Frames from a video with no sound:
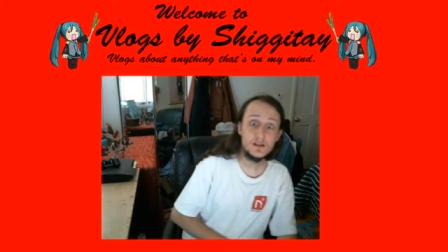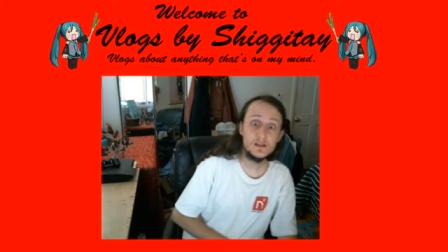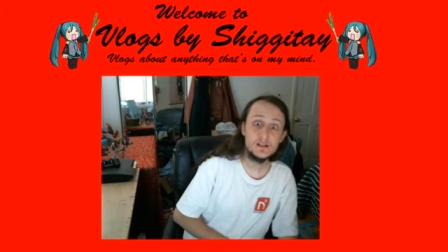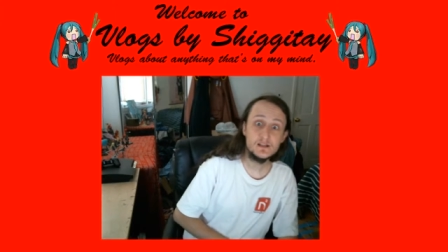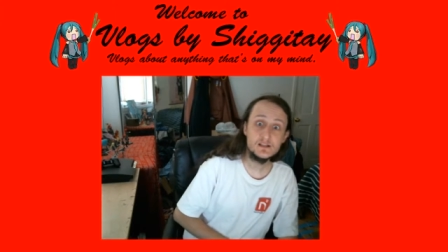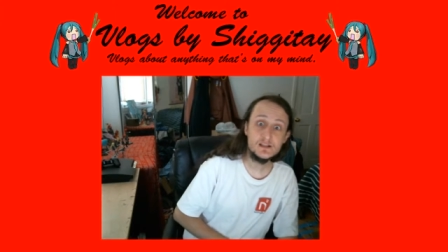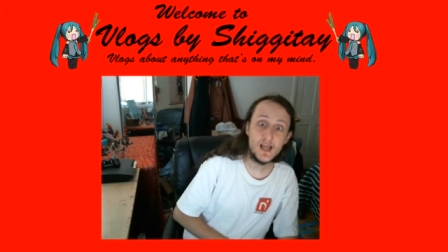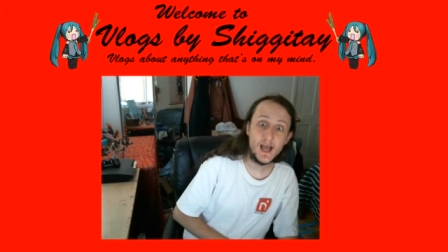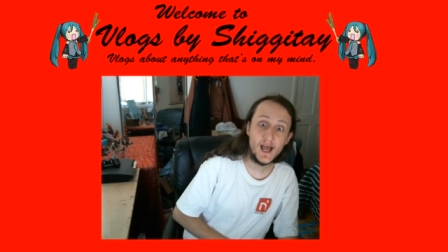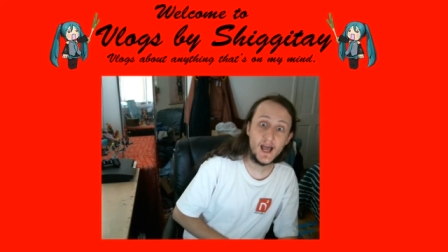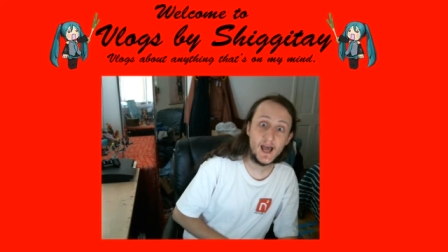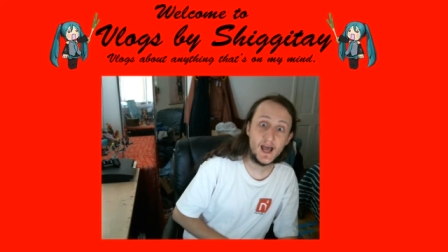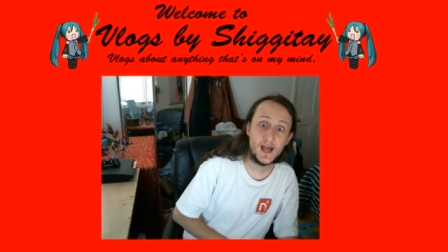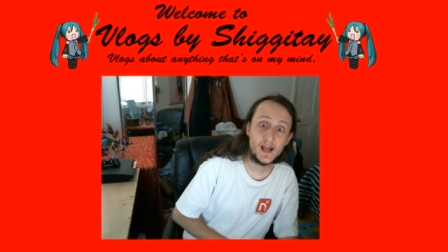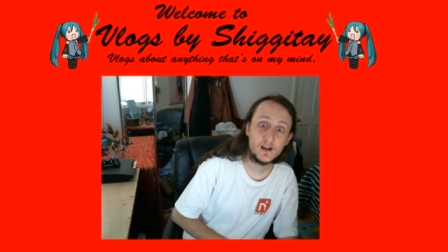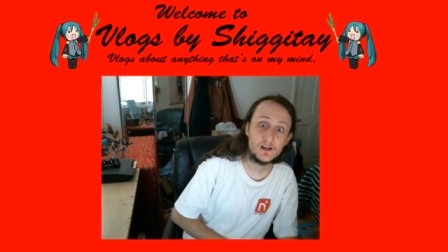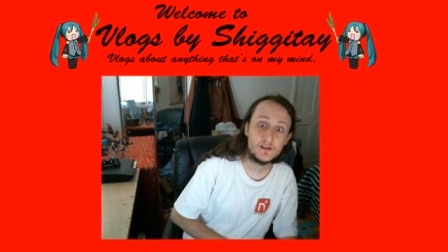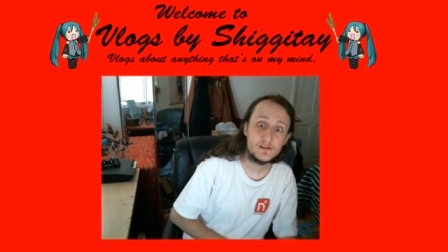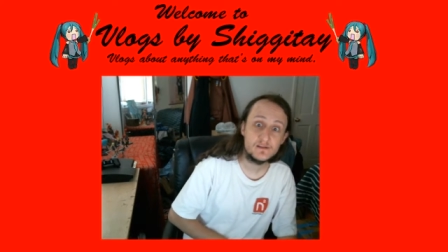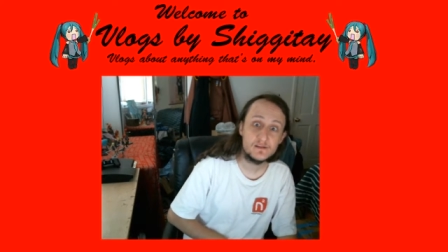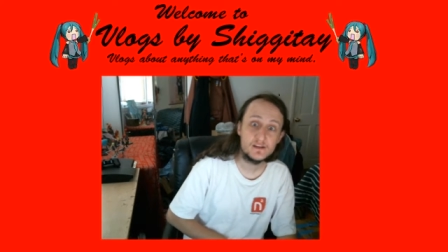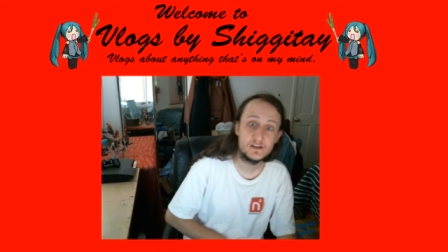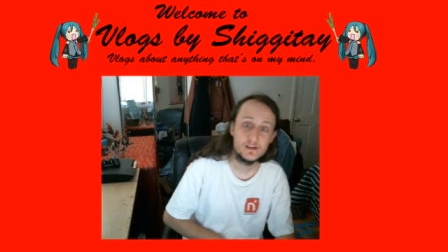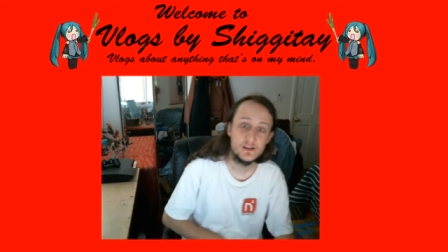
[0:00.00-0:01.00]

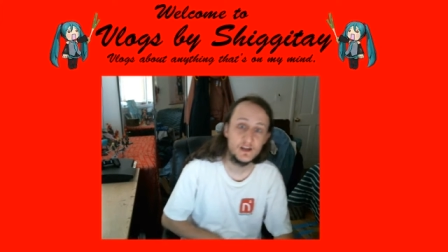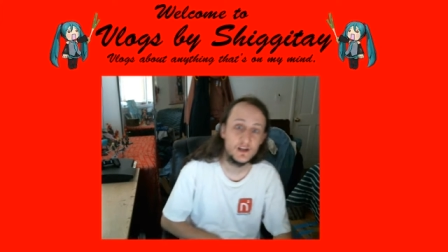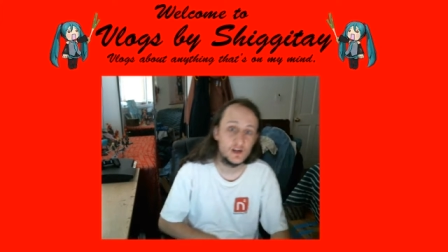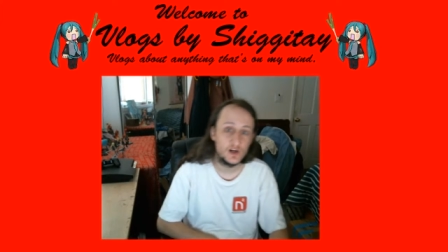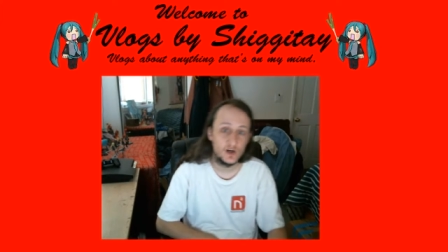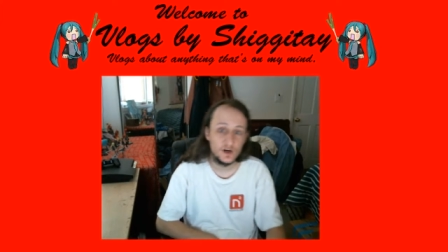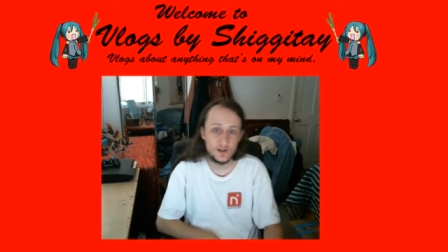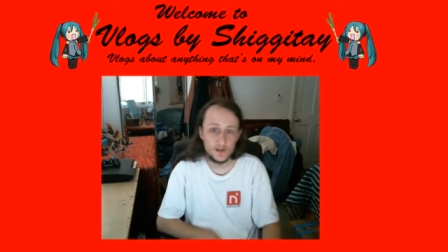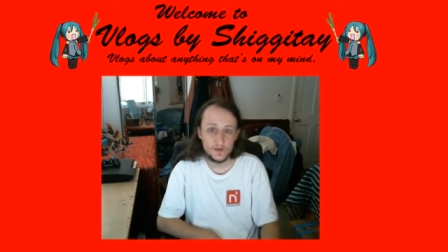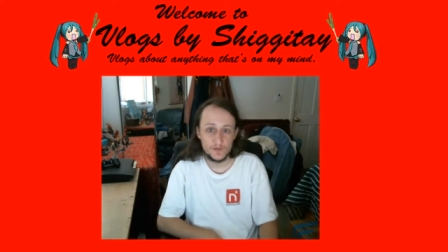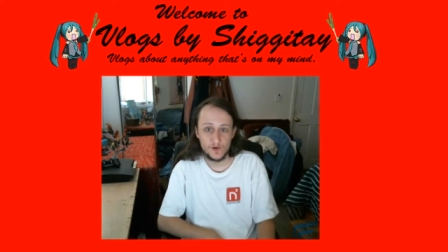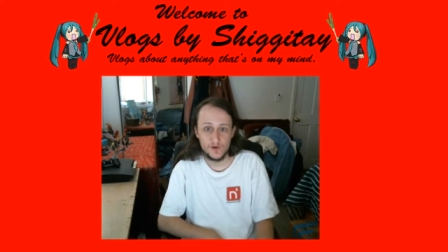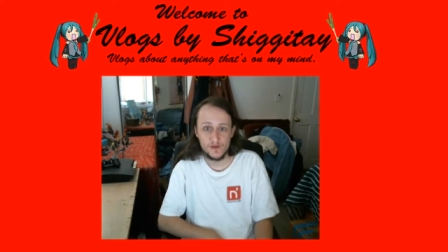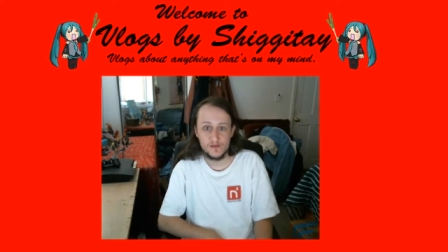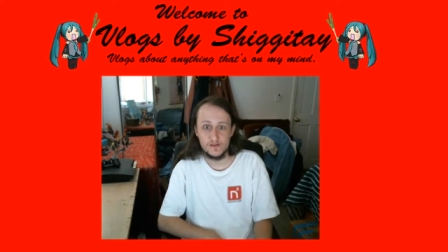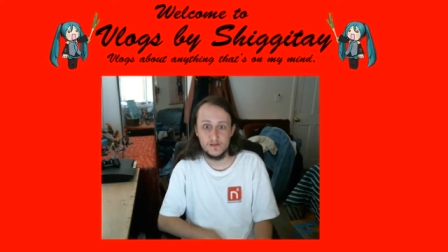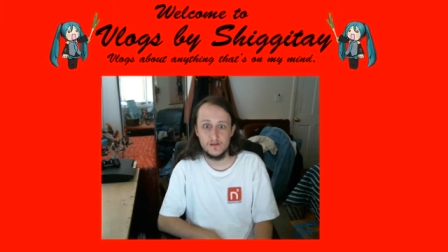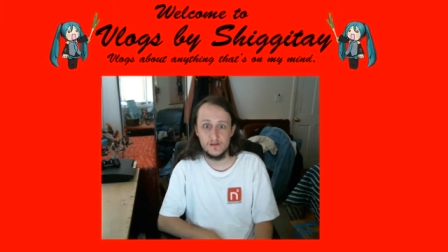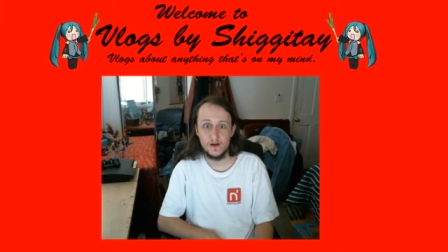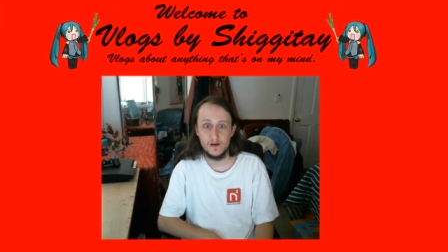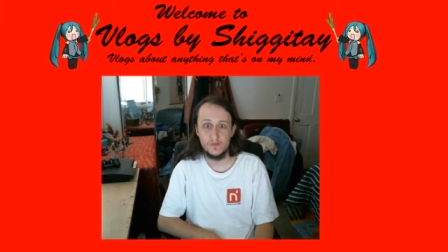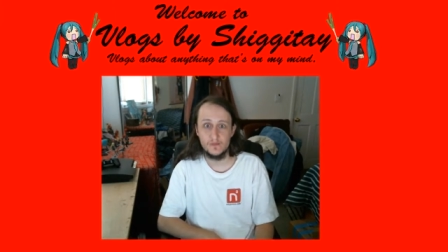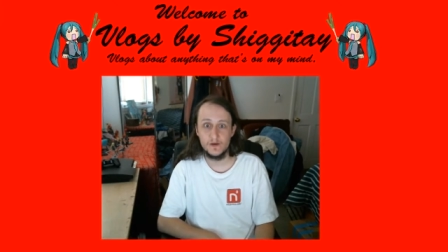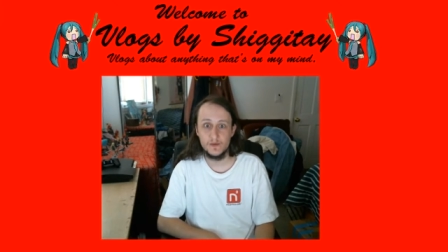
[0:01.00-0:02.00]
next, and call the
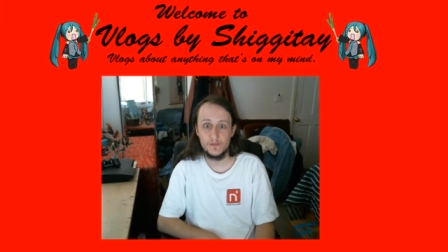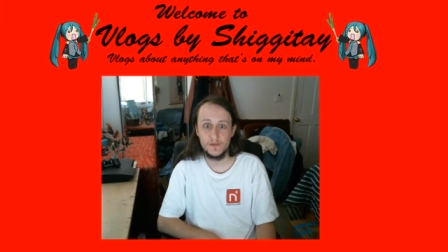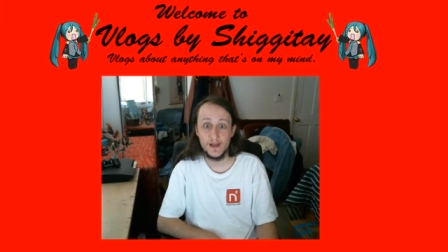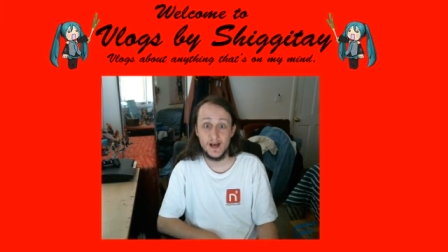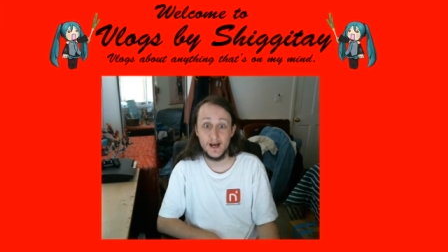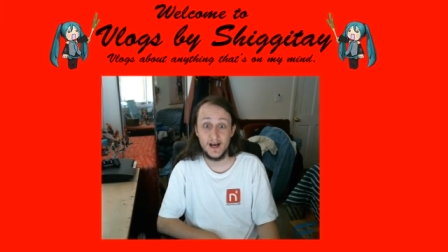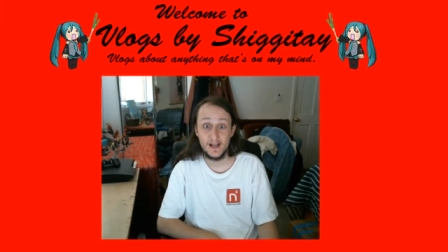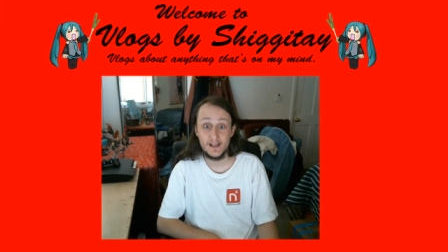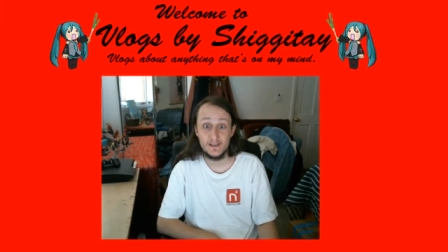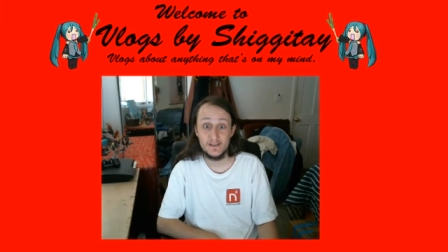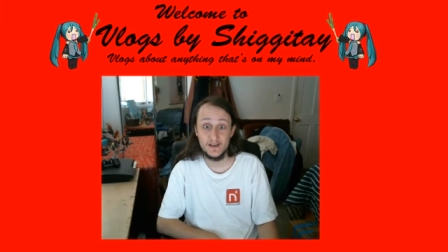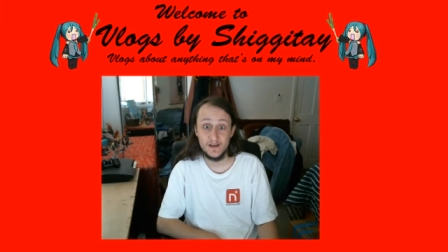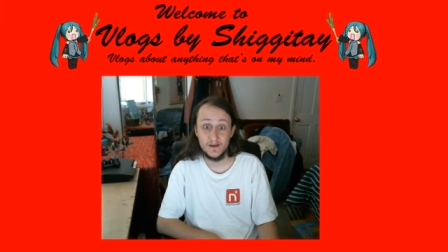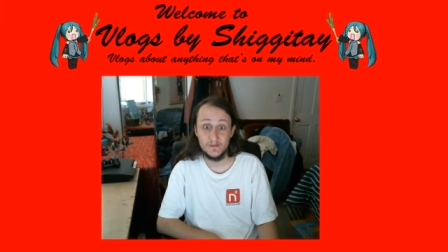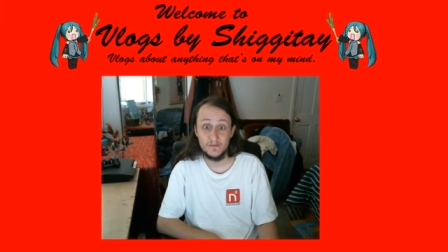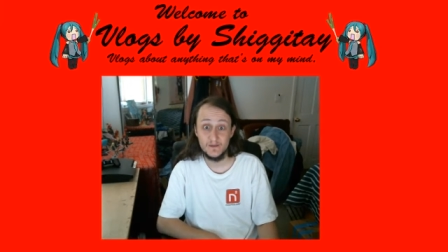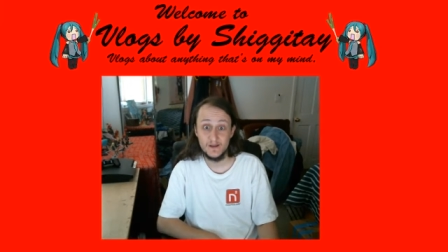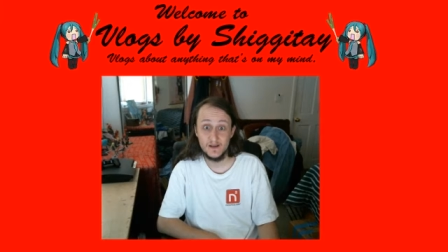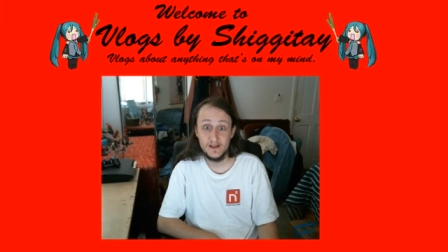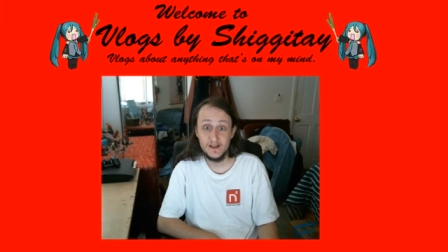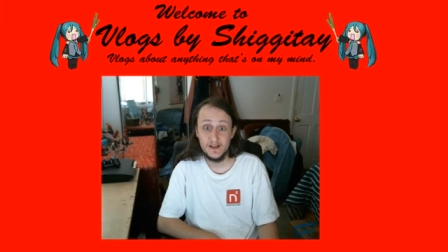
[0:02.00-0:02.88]
person up behind them